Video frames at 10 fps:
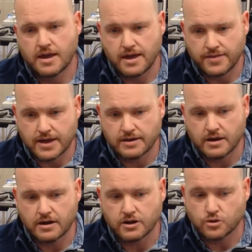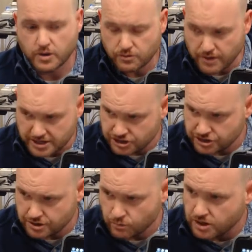and then you want to
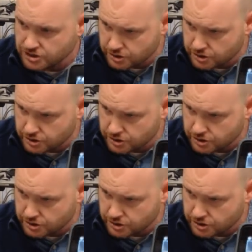register. Once